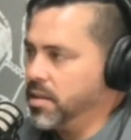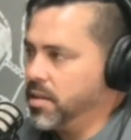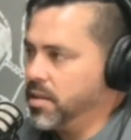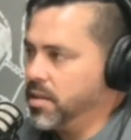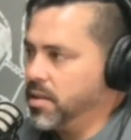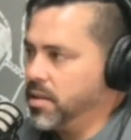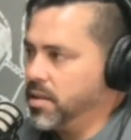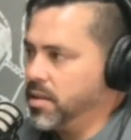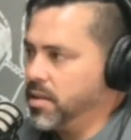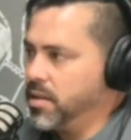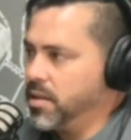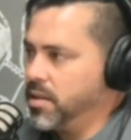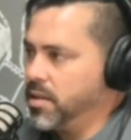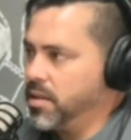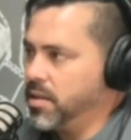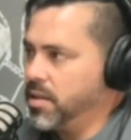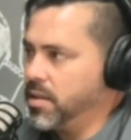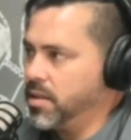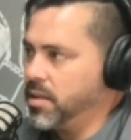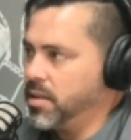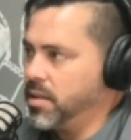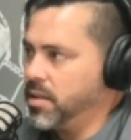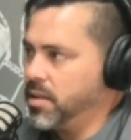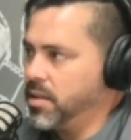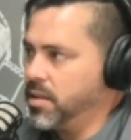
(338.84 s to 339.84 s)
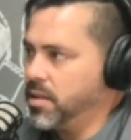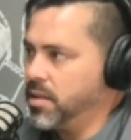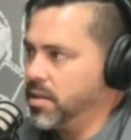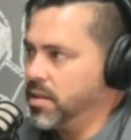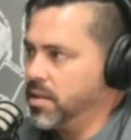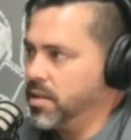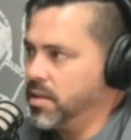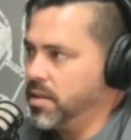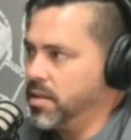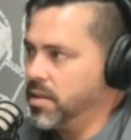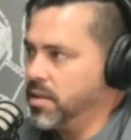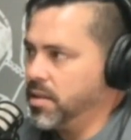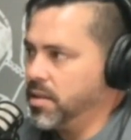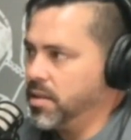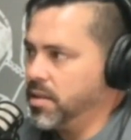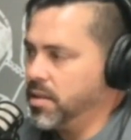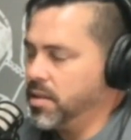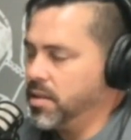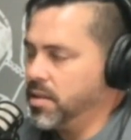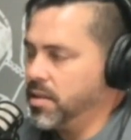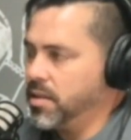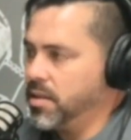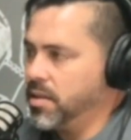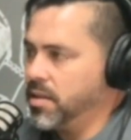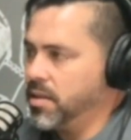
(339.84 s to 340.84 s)

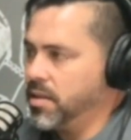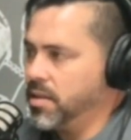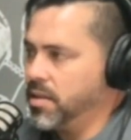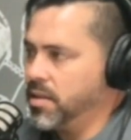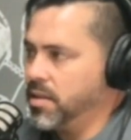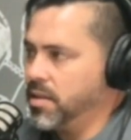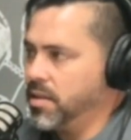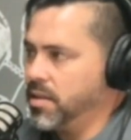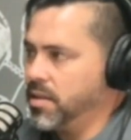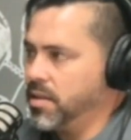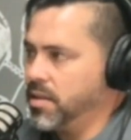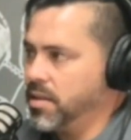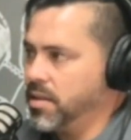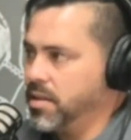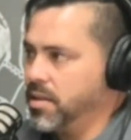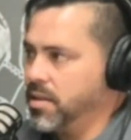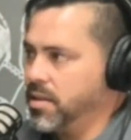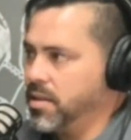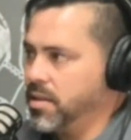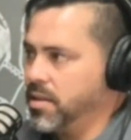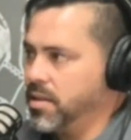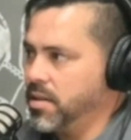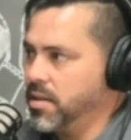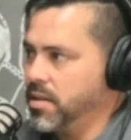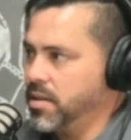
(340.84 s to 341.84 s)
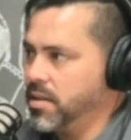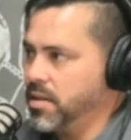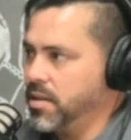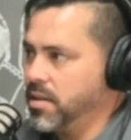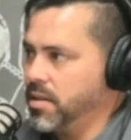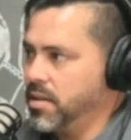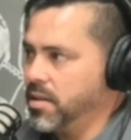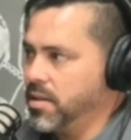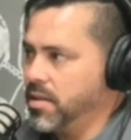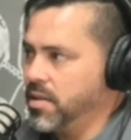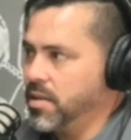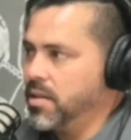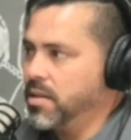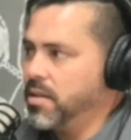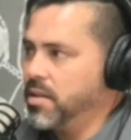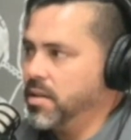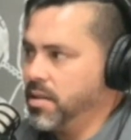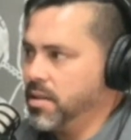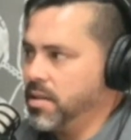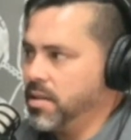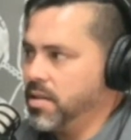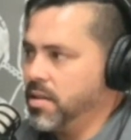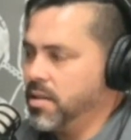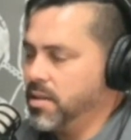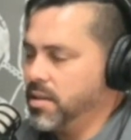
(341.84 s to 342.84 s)

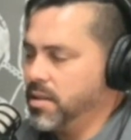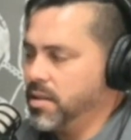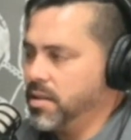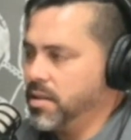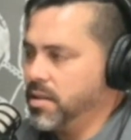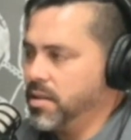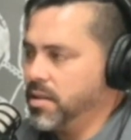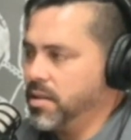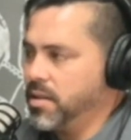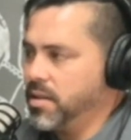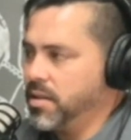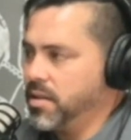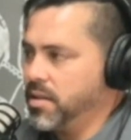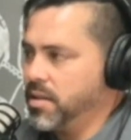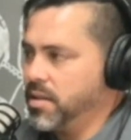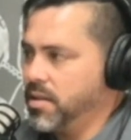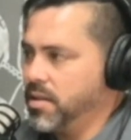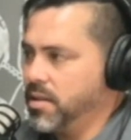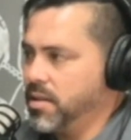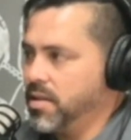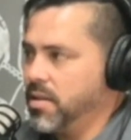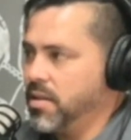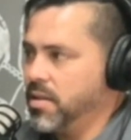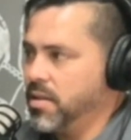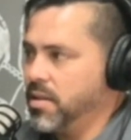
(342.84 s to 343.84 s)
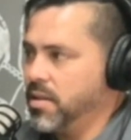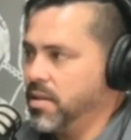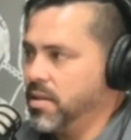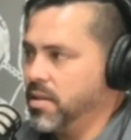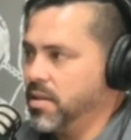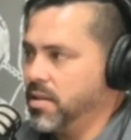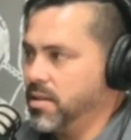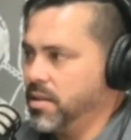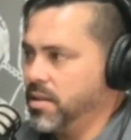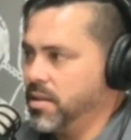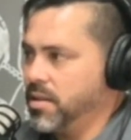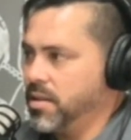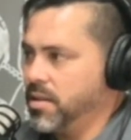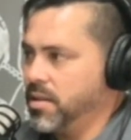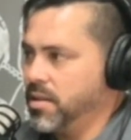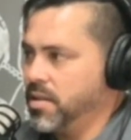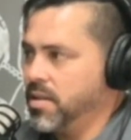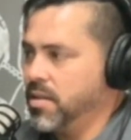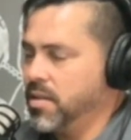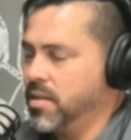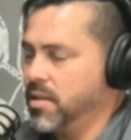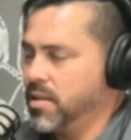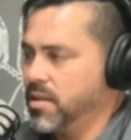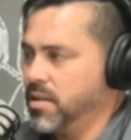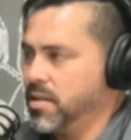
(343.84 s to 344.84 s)

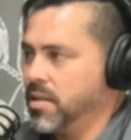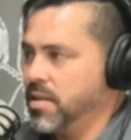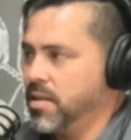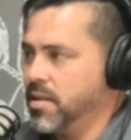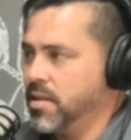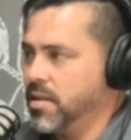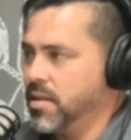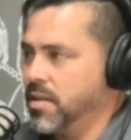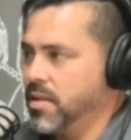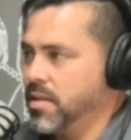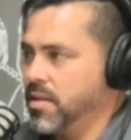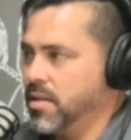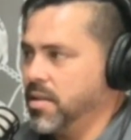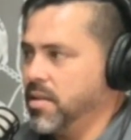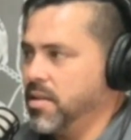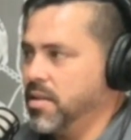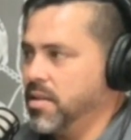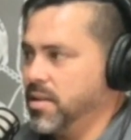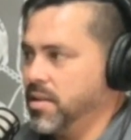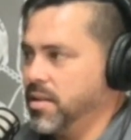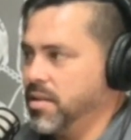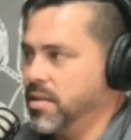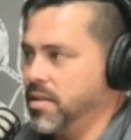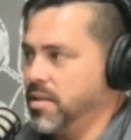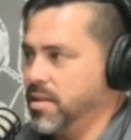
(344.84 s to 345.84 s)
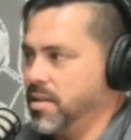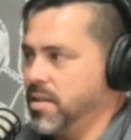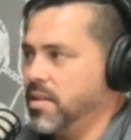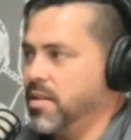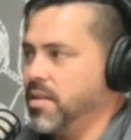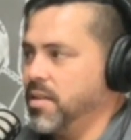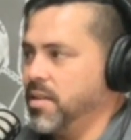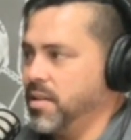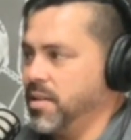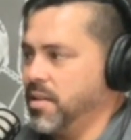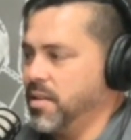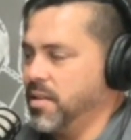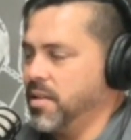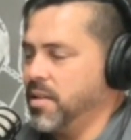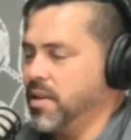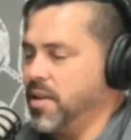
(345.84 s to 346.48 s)
The person shown says nothing.